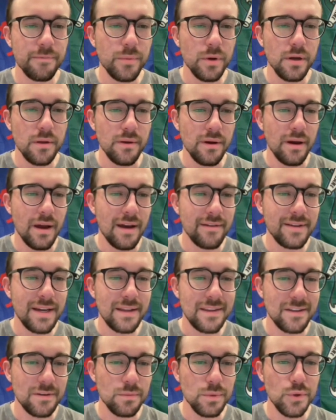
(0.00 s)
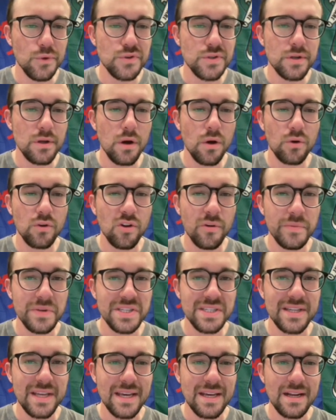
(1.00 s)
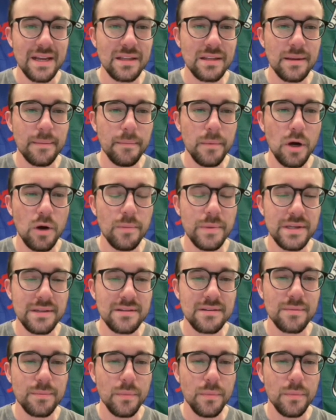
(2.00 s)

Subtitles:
But I've got them losing to Oklahoma State at the moment.